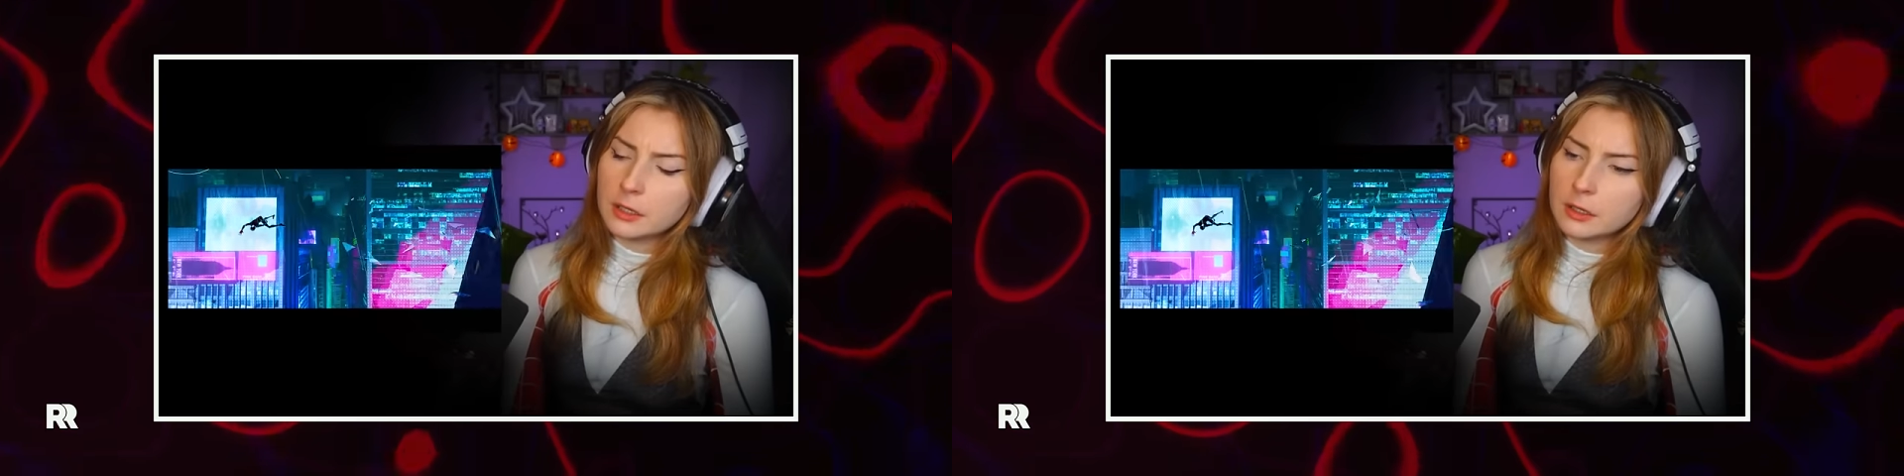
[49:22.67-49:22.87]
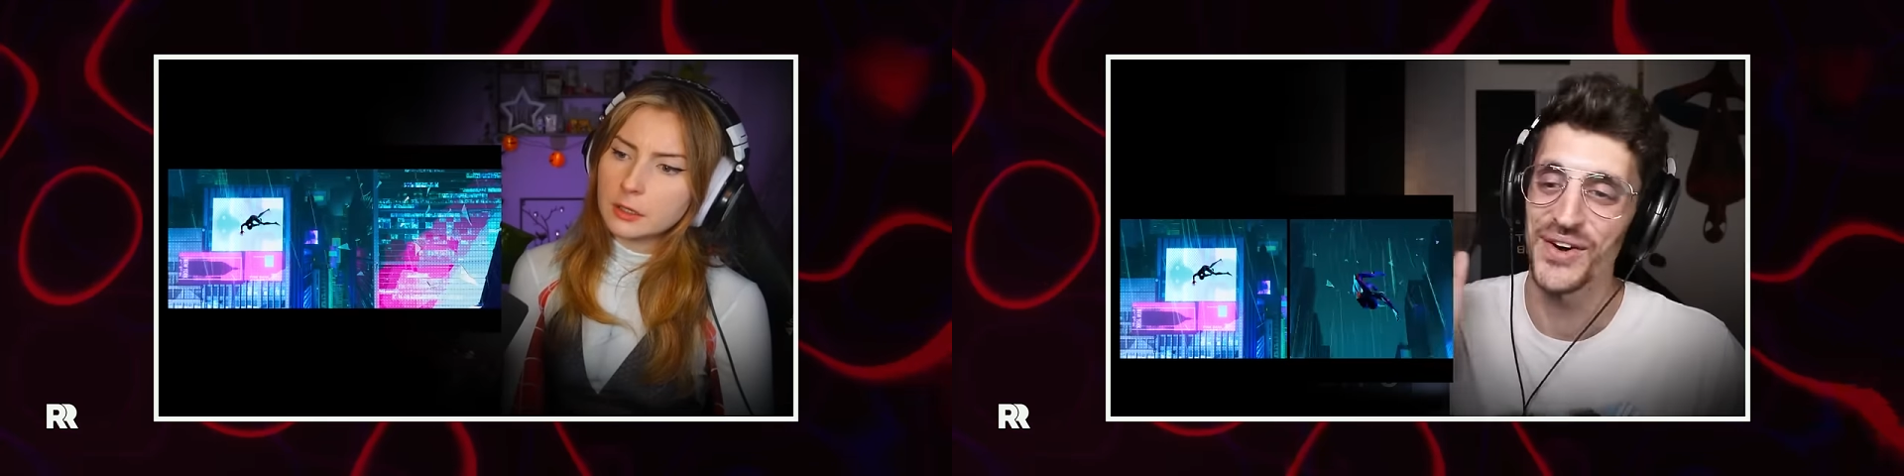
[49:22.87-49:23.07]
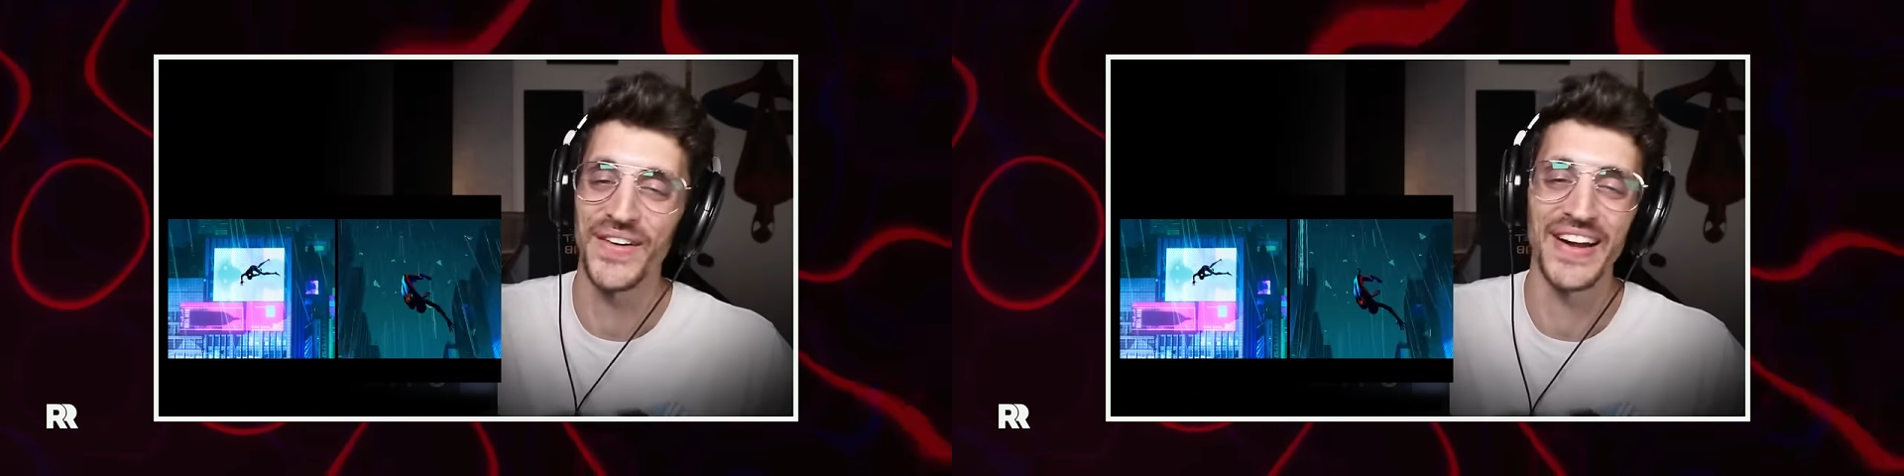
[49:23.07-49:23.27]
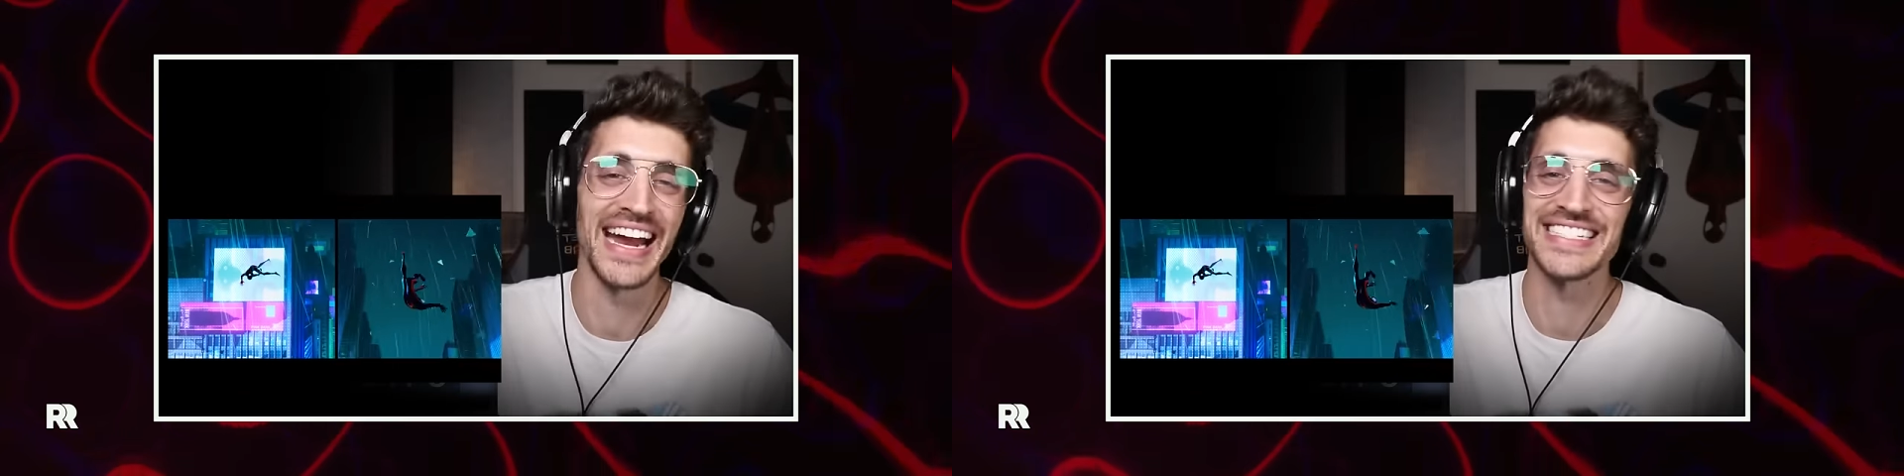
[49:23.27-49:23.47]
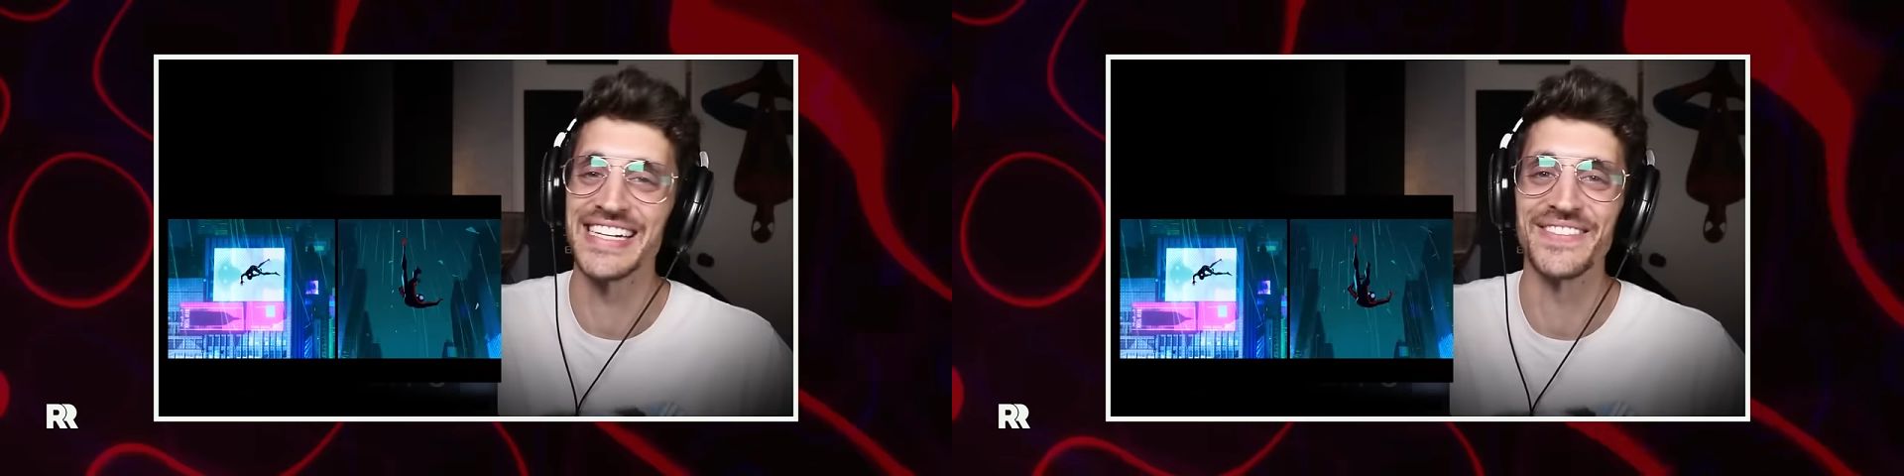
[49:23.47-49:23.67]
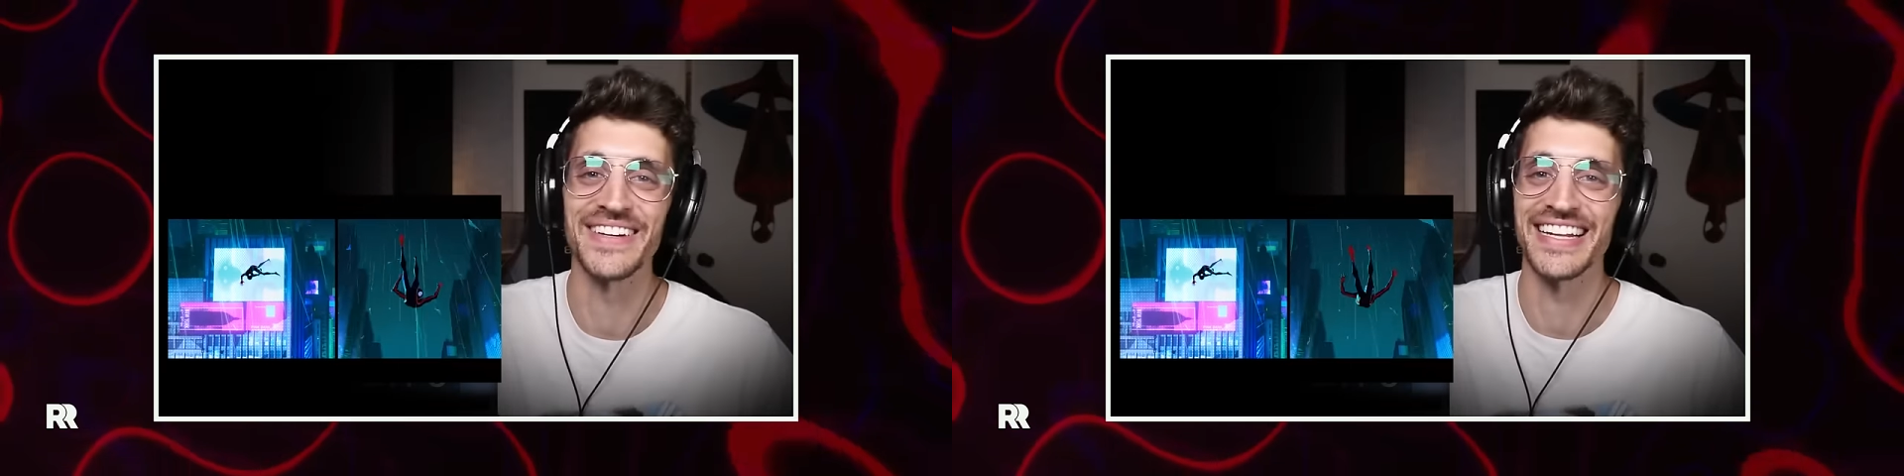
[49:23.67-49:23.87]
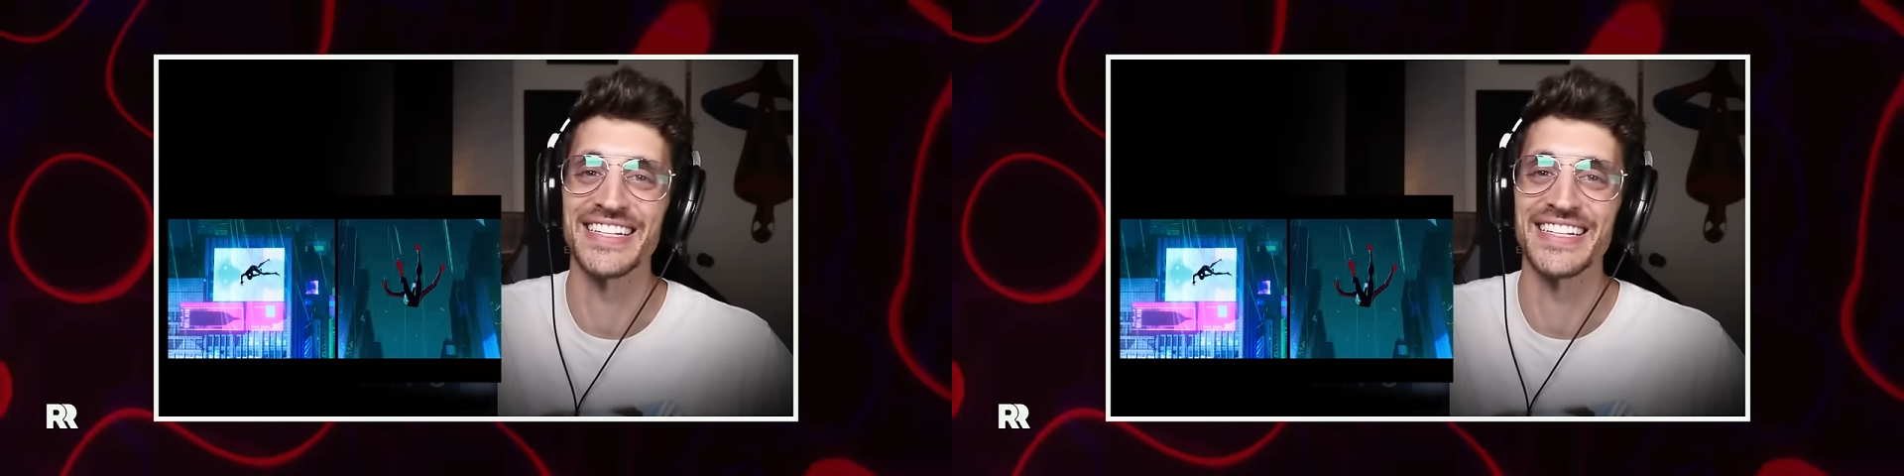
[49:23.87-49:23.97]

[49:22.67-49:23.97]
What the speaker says: The creativity of